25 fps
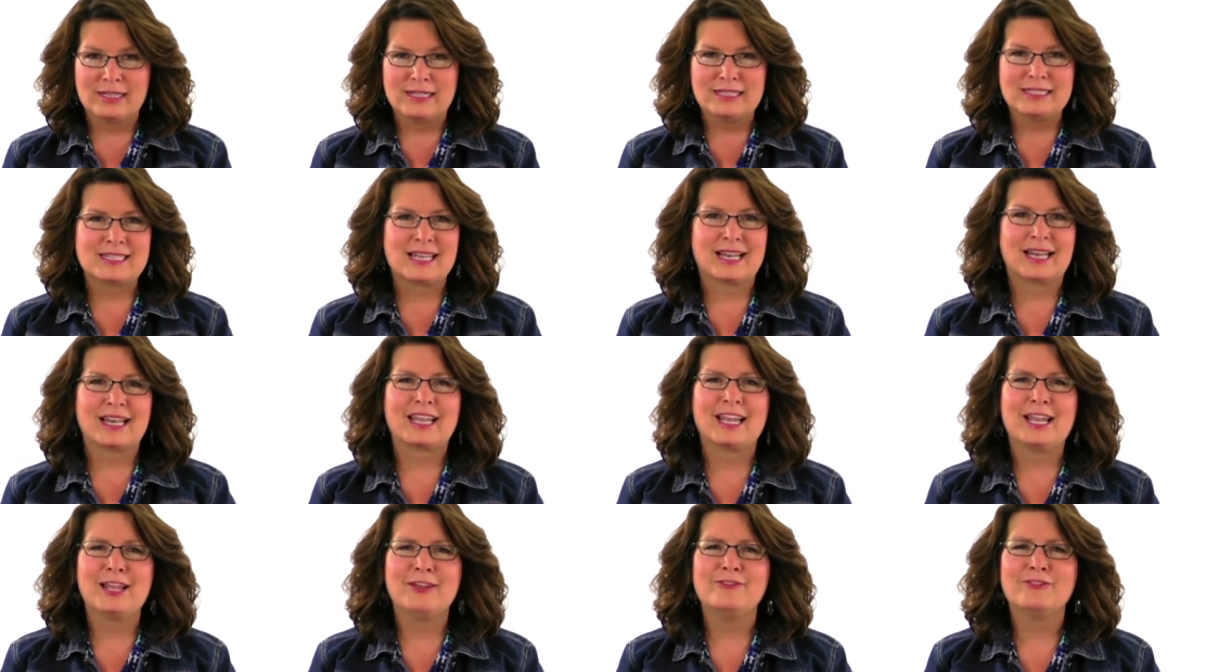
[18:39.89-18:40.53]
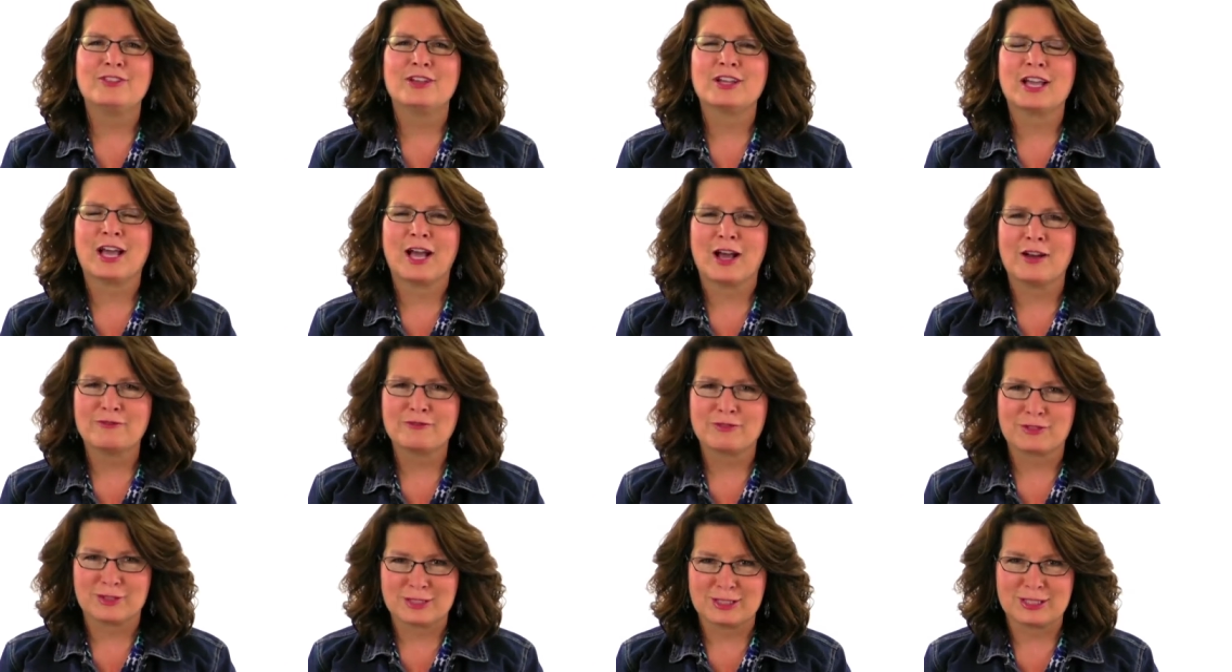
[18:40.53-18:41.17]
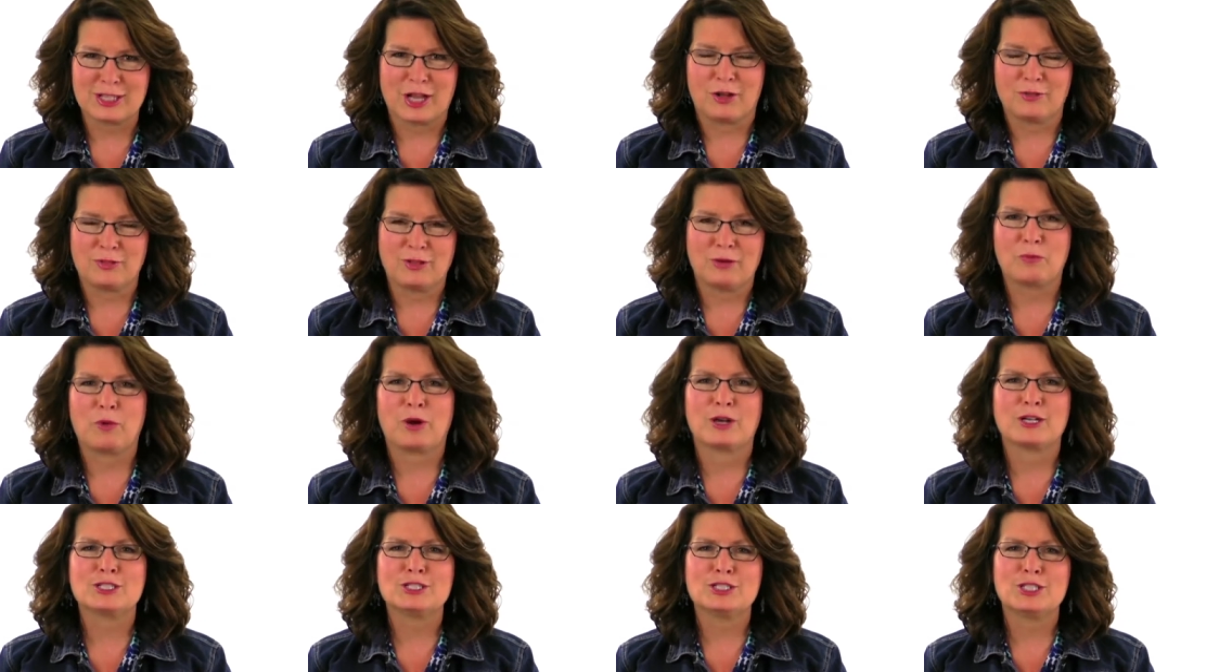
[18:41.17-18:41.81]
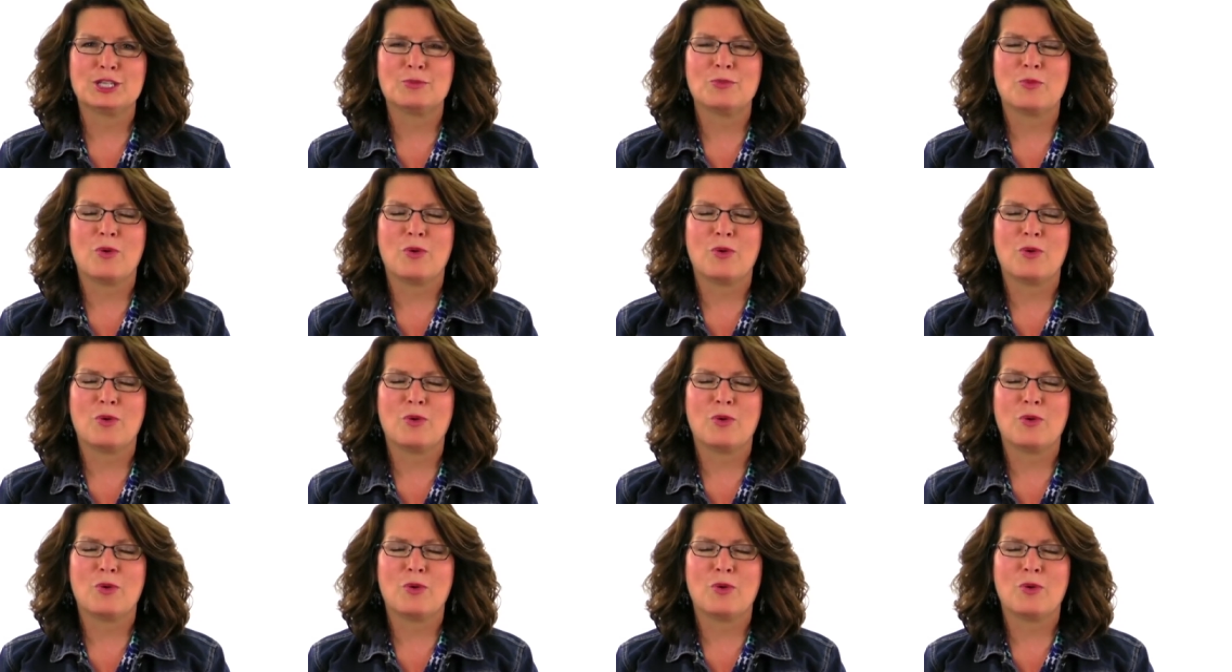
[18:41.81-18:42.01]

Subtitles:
to leave the comfort zone where she